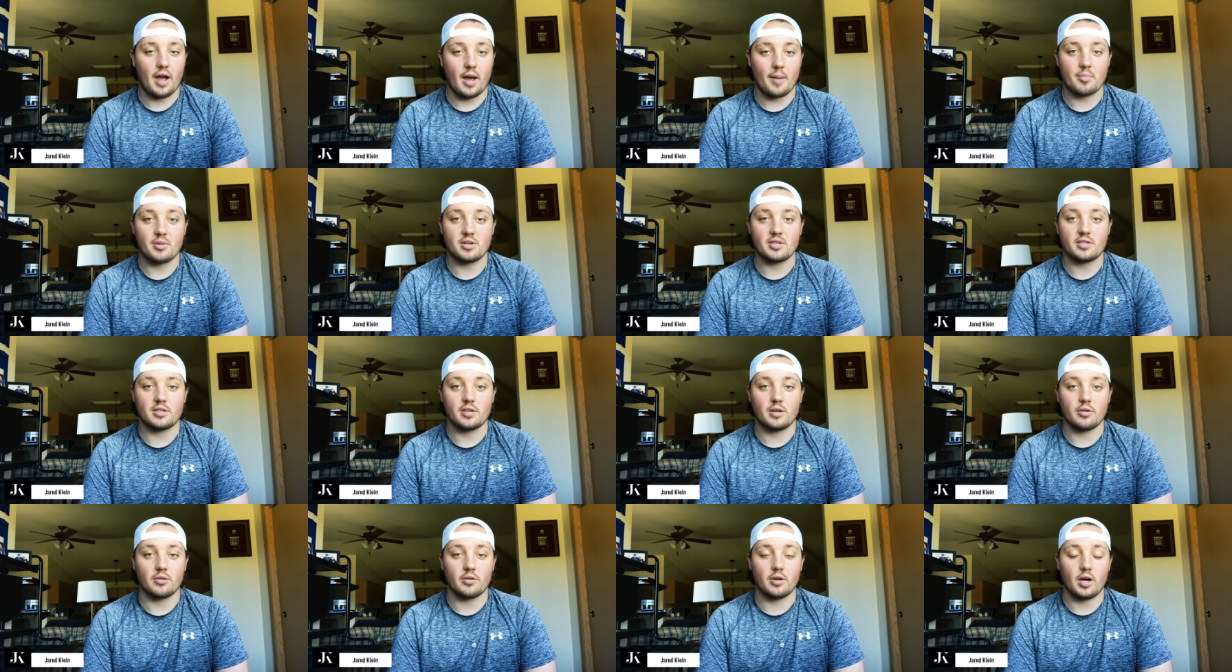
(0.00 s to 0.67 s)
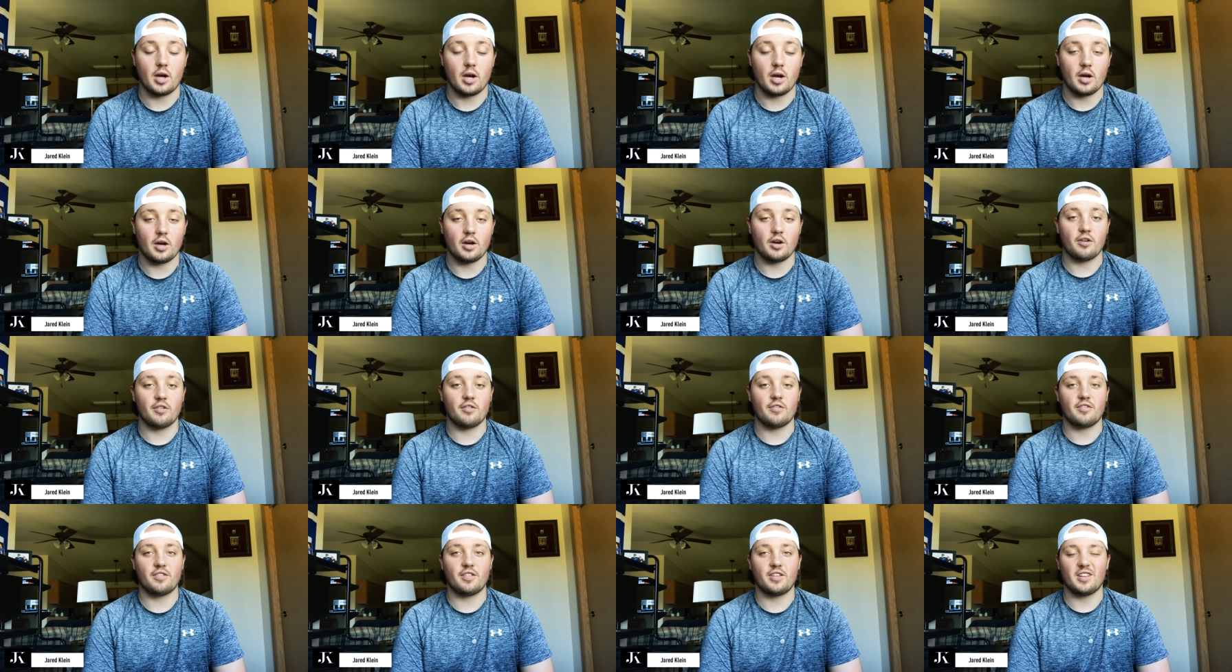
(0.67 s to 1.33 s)
episode
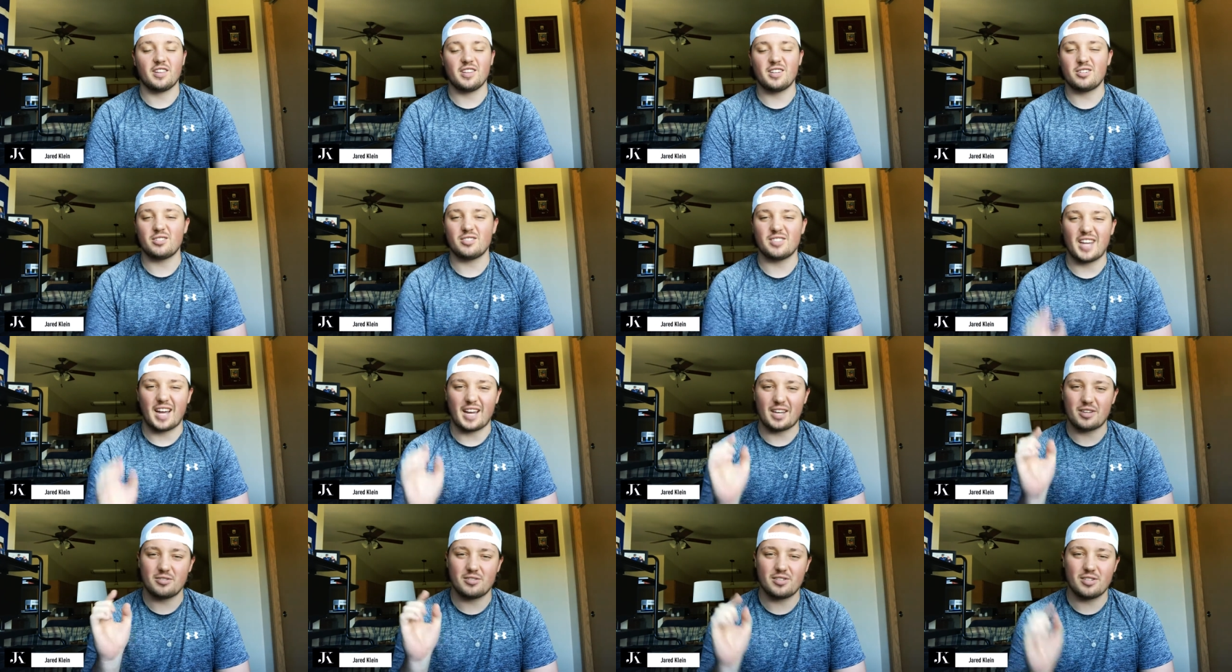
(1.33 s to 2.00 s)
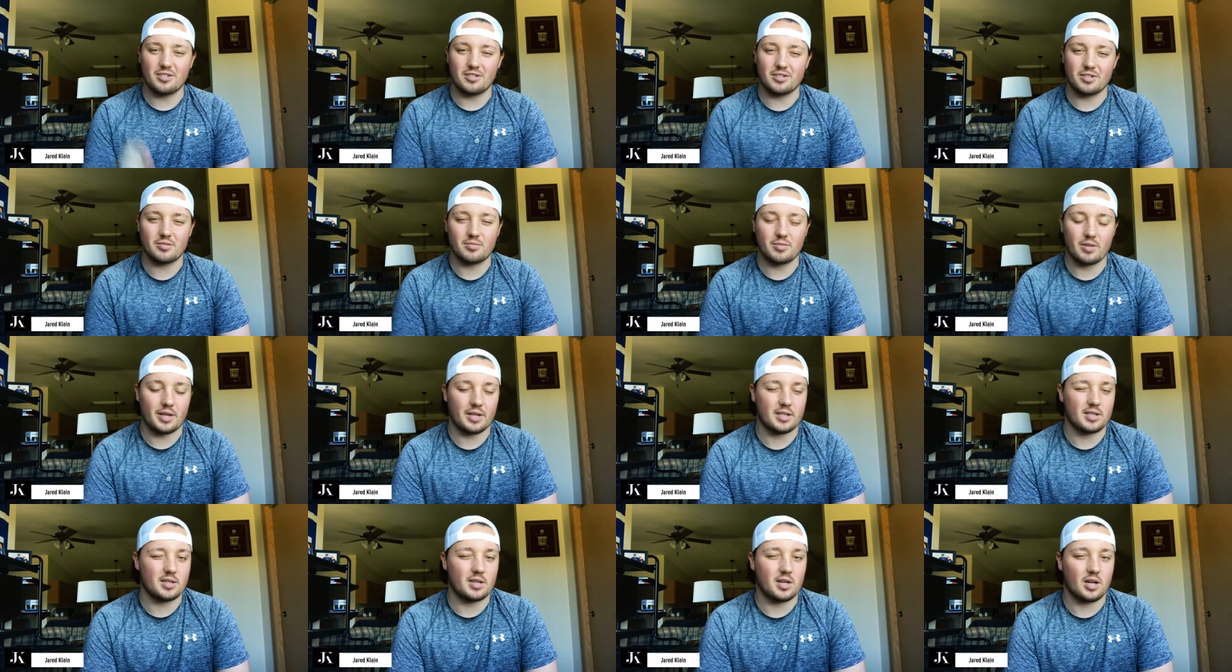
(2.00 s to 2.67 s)
of the little docu series we
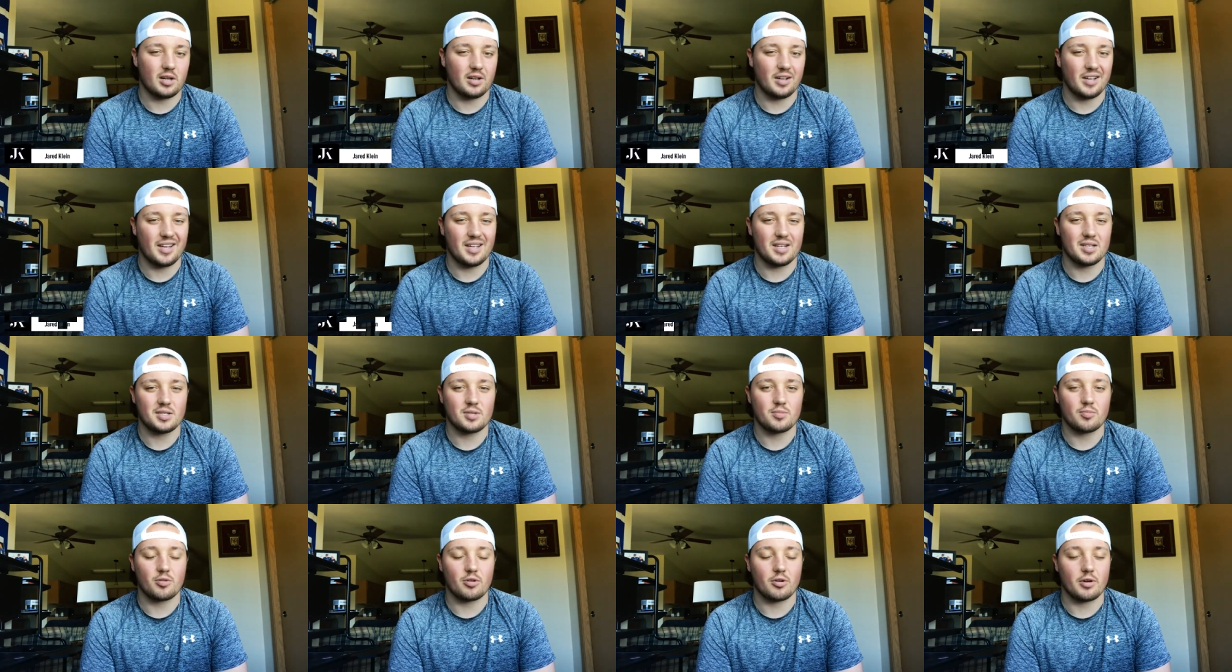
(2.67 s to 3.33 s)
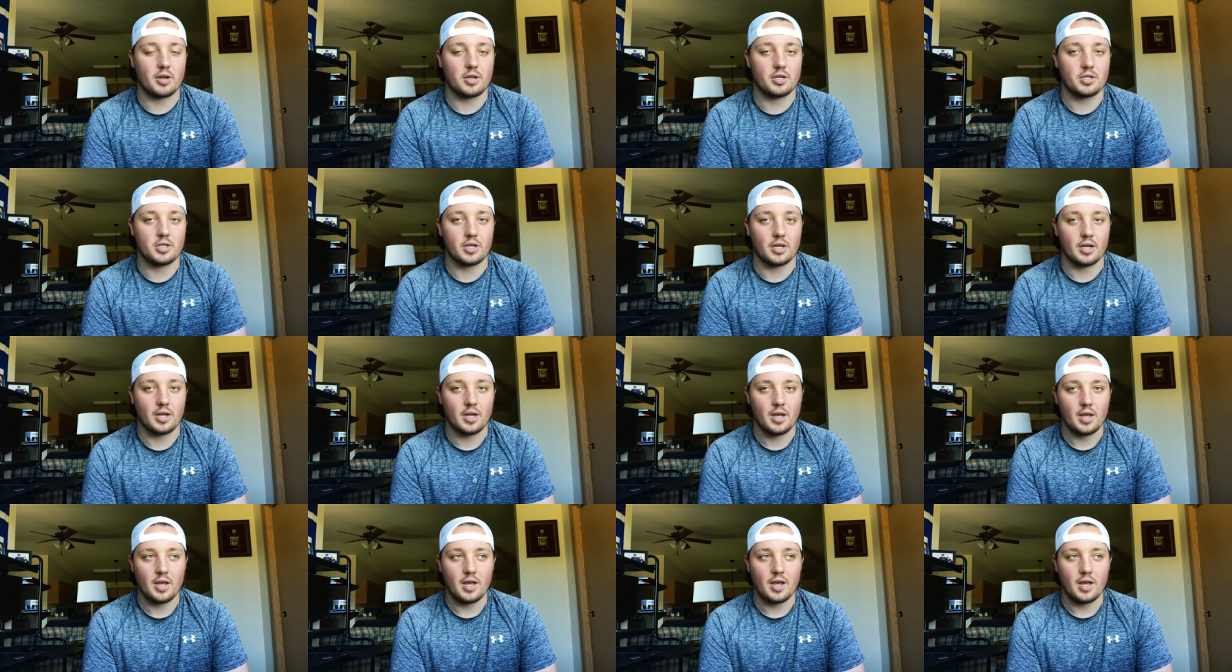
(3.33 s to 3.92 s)
like to call Inspiration.